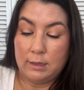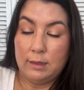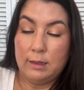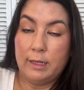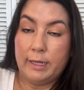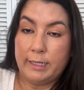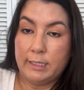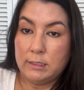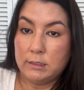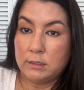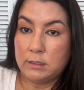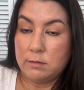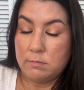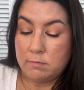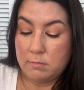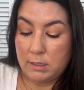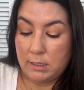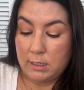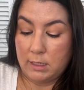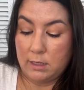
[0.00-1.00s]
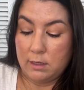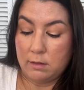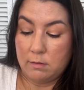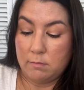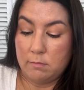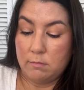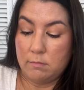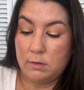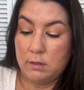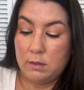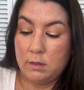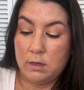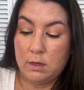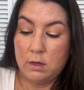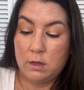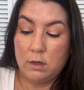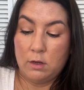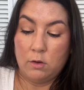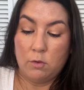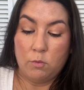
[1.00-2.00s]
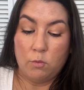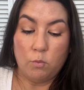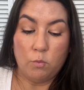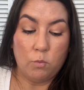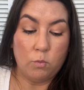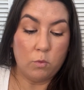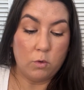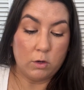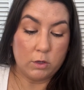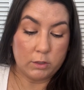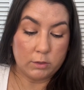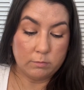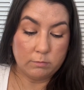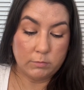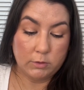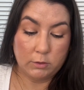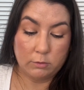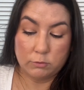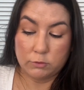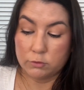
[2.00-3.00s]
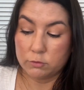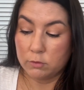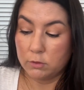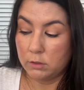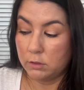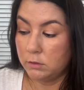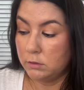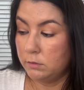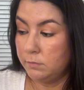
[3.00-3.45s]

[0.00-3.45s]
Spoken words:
light to medium warm neutral.